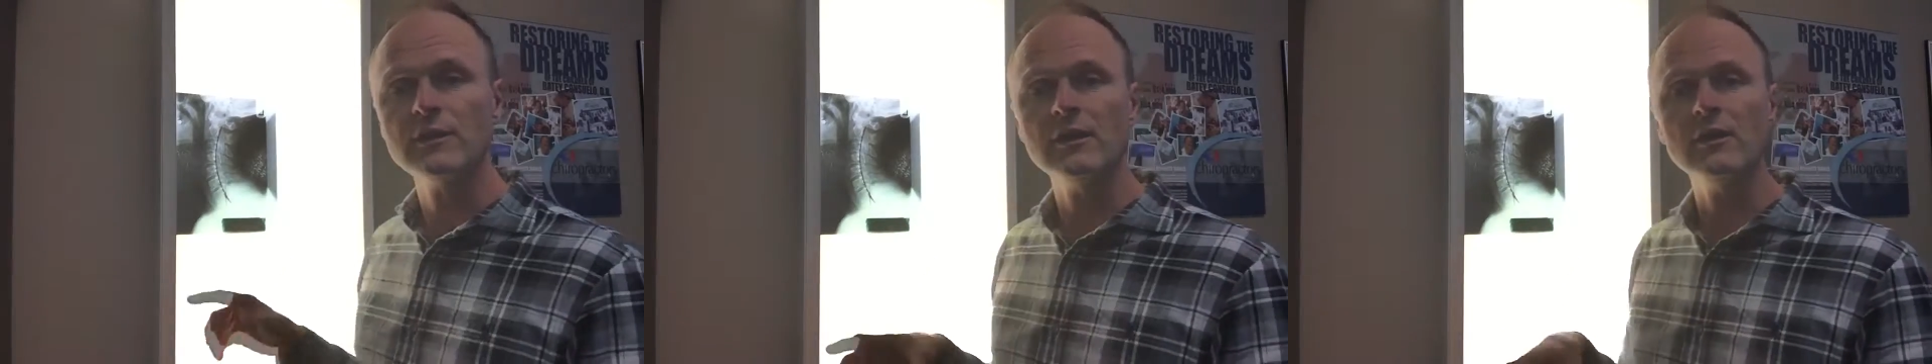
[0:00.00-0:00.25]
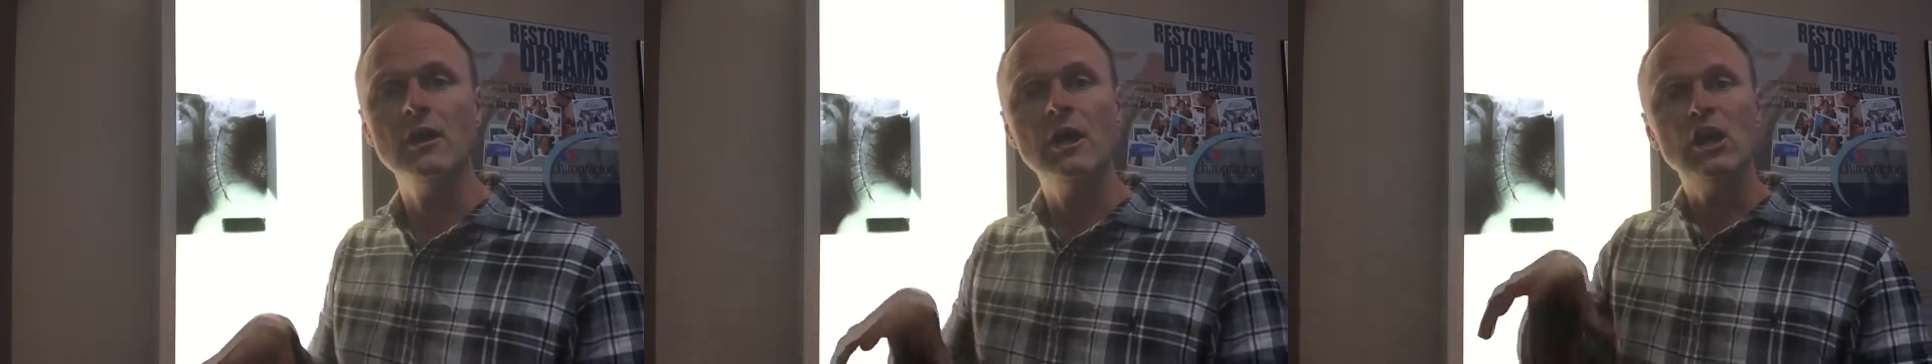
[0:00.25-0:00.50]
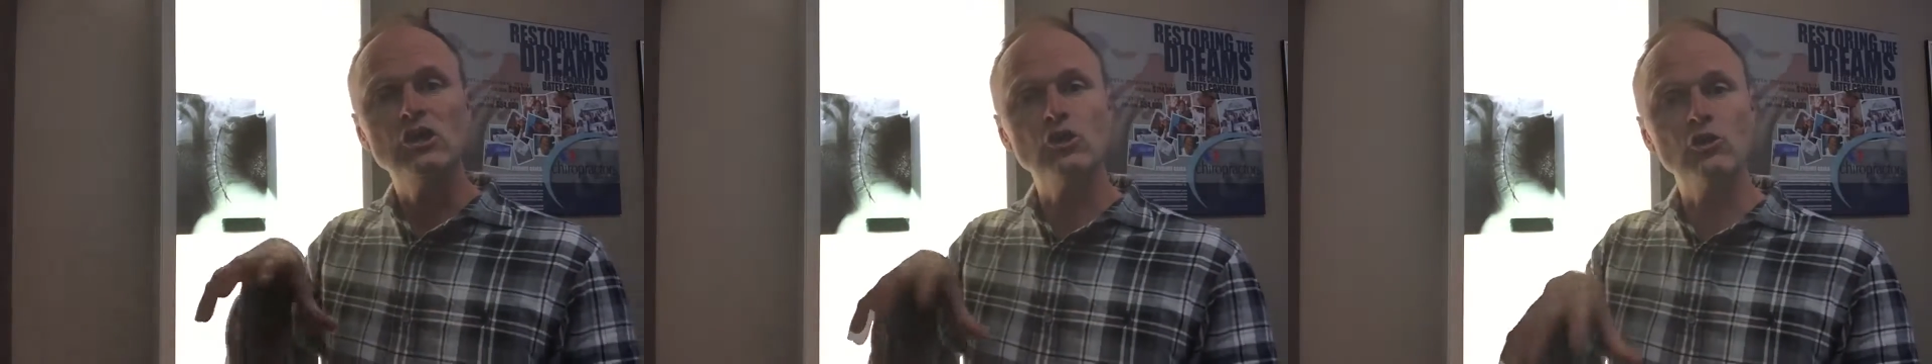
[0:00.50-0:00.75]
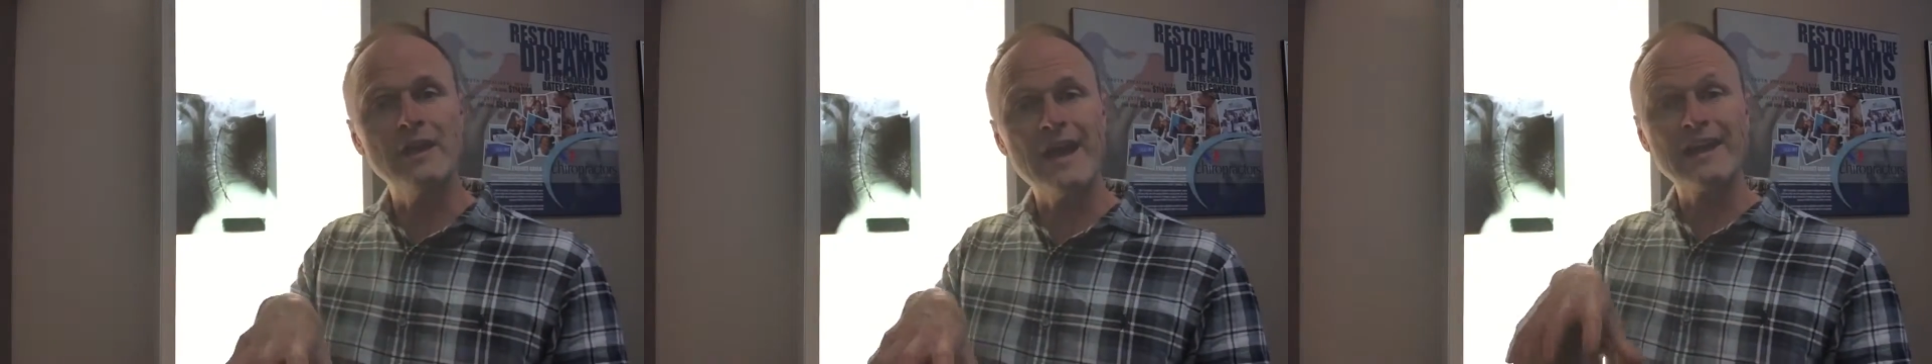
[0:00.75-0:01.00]
there,
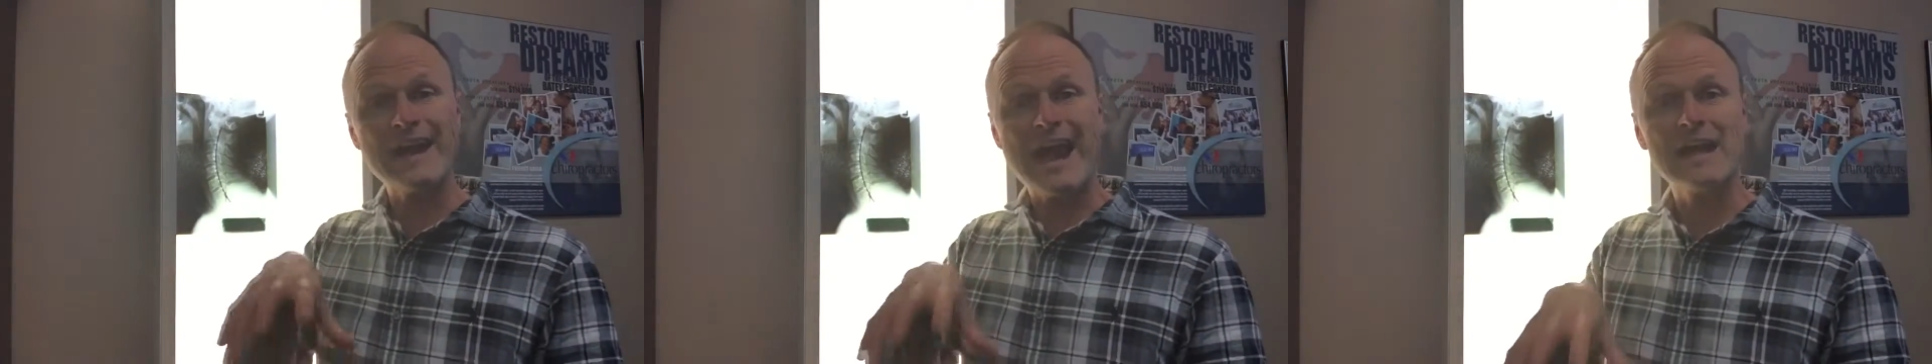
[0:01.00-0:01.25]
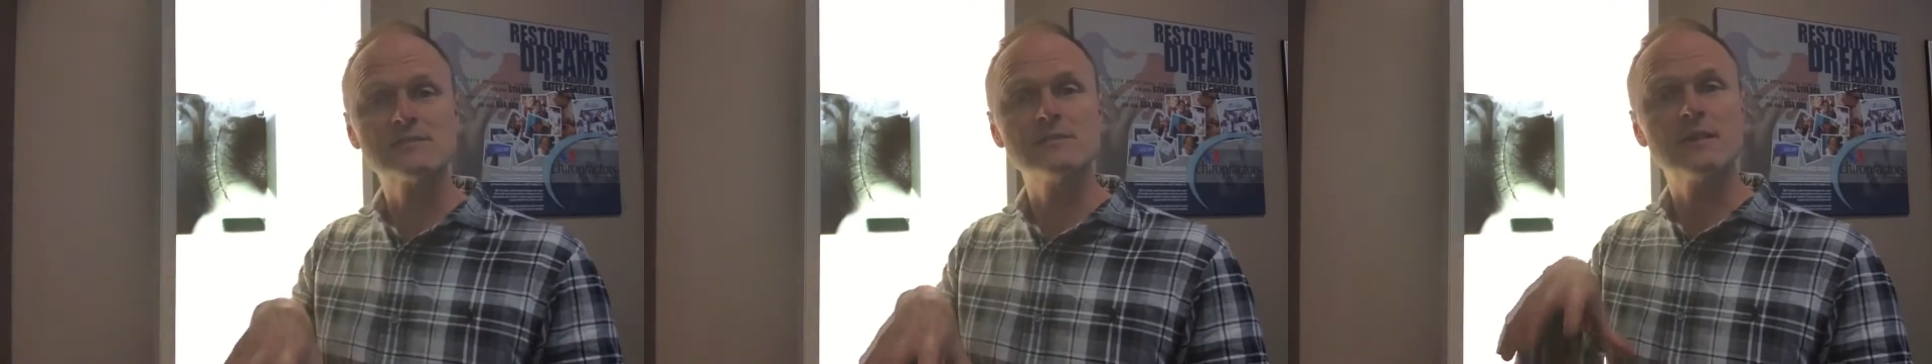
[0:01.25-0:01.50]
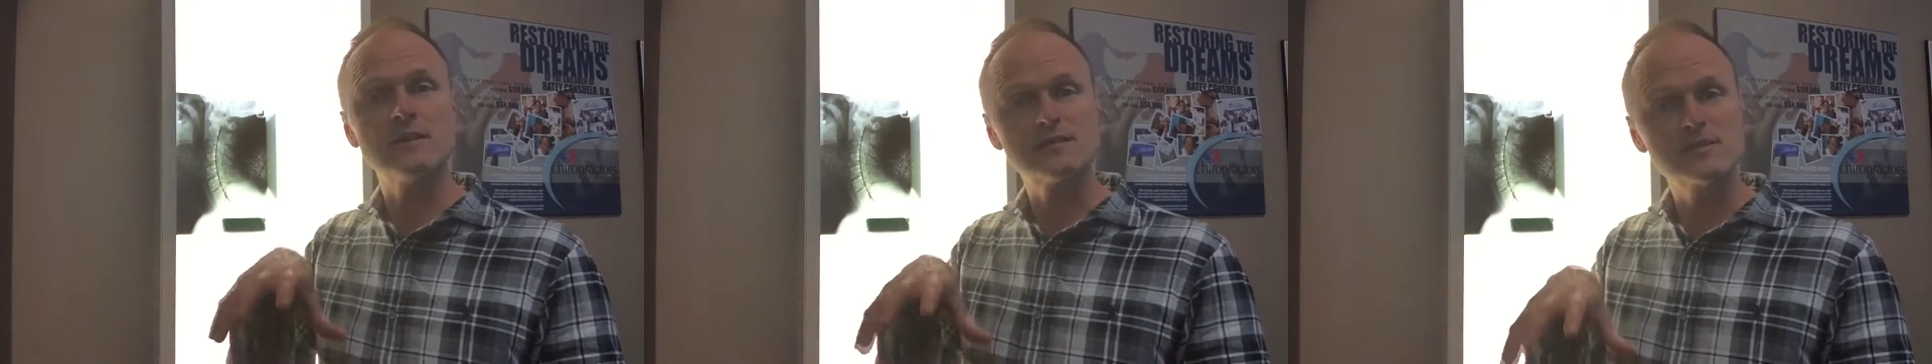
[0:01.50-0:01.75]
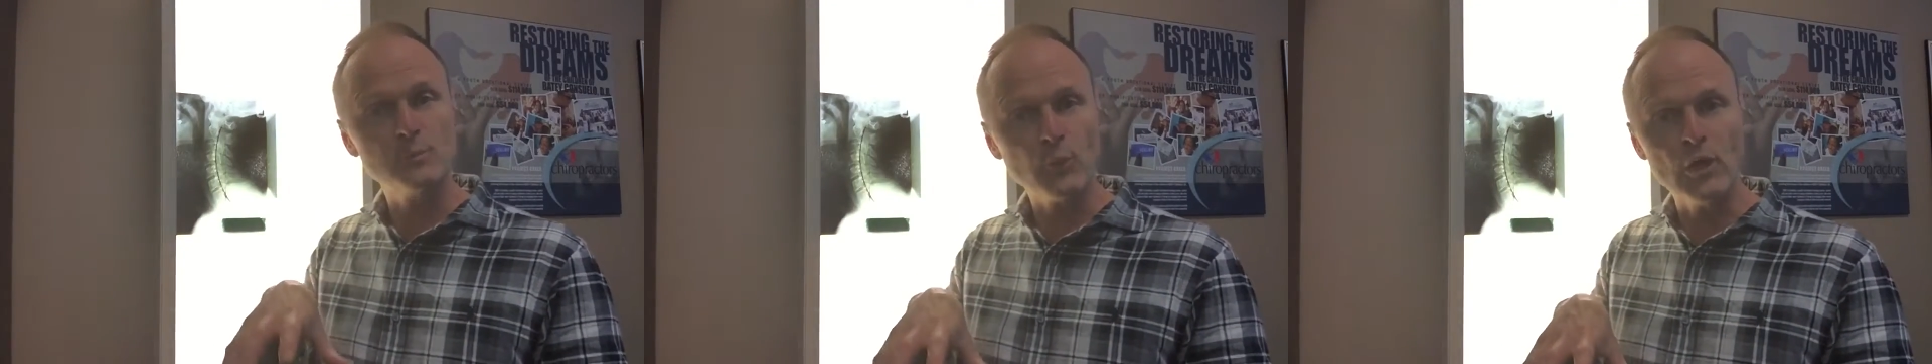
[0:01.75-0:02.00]
your neck acts like a
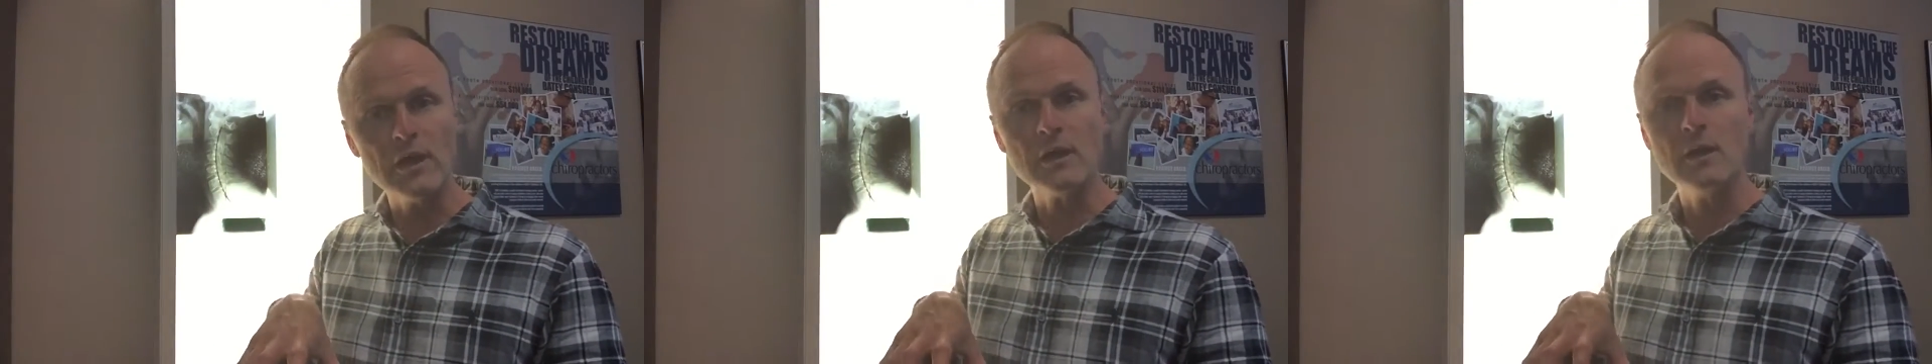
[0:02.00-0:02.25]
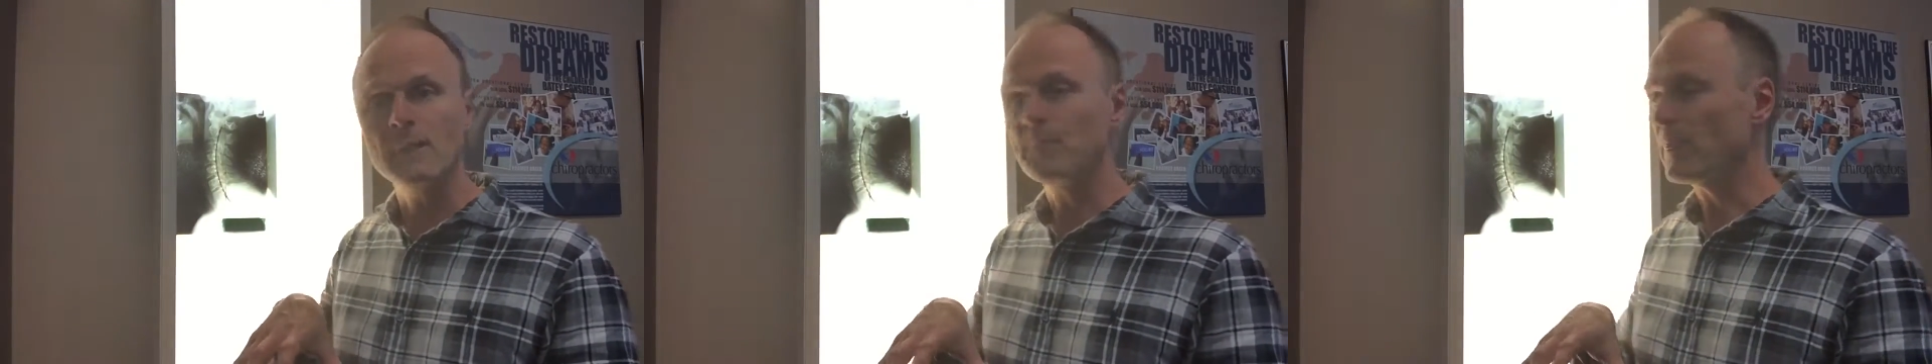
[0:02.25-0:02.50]
spring.